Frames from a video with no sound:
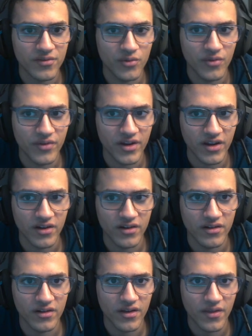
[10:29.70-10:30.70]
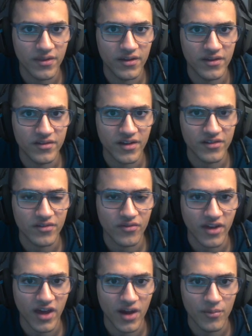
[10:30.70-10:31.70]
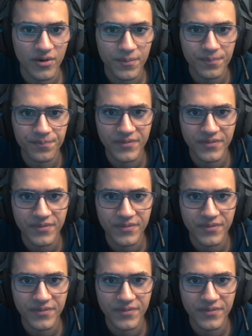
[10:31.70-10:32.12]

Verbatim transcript: moving in the sense of the camera.